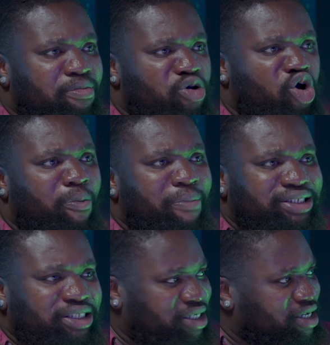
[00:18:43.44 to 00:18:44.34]
We call
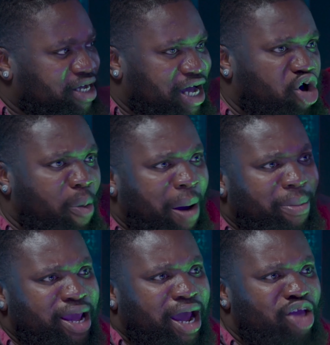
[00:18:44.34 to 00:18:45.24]
Messi. Copa
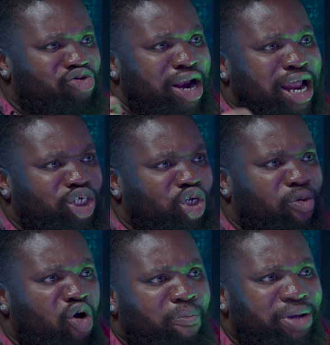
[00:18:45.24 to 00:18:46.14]
America, they do another shot
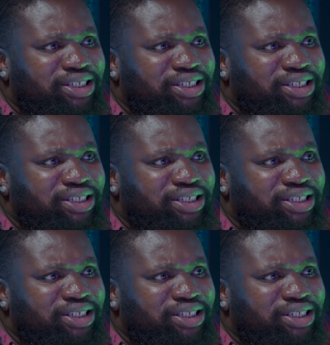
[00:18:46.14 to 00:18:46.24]
of called